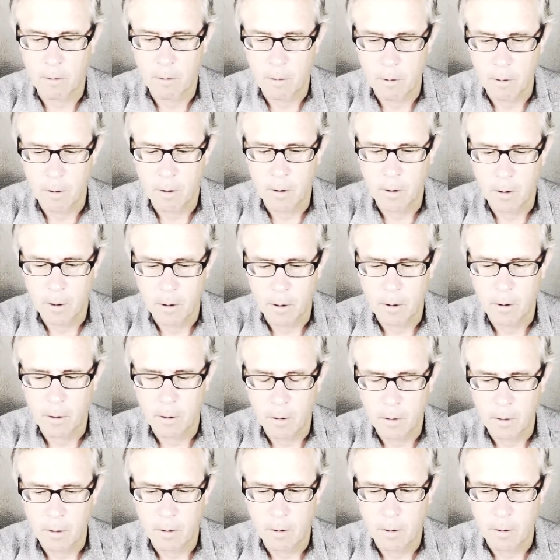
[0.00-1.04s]

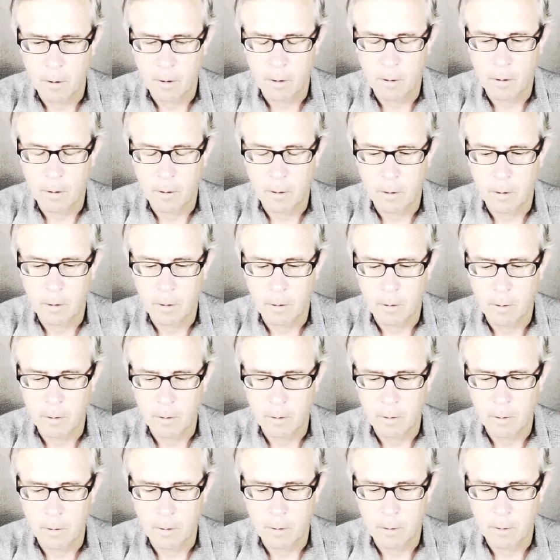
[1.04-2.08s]

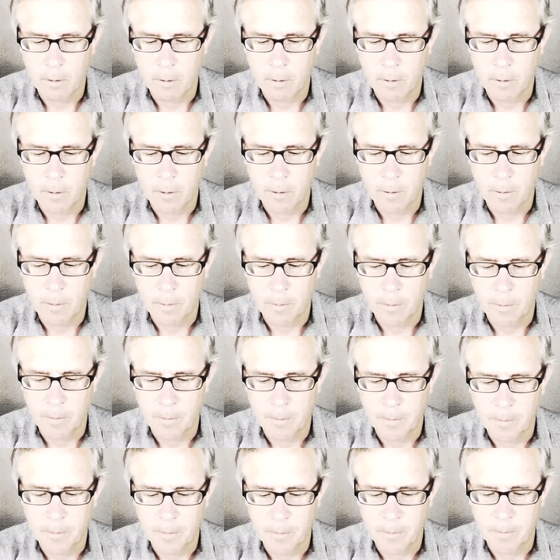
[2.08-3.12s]

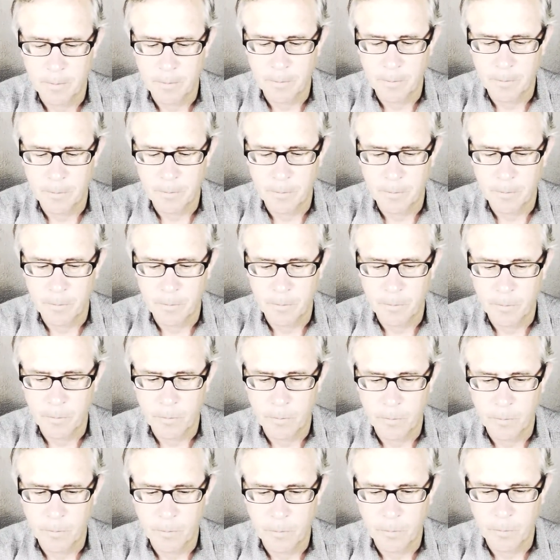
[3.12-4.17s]

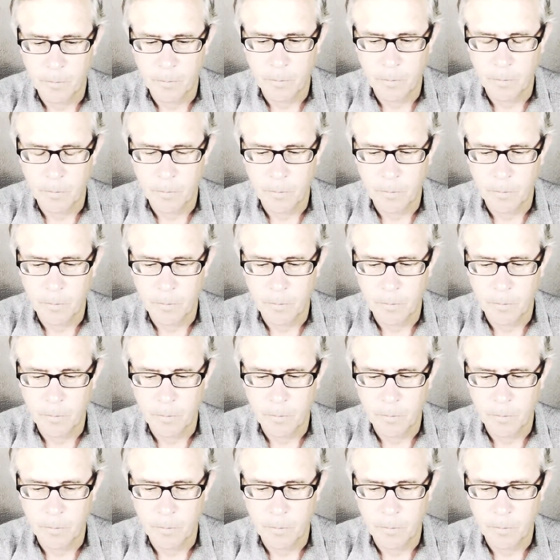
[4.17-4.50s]
No one is speaking in this clip.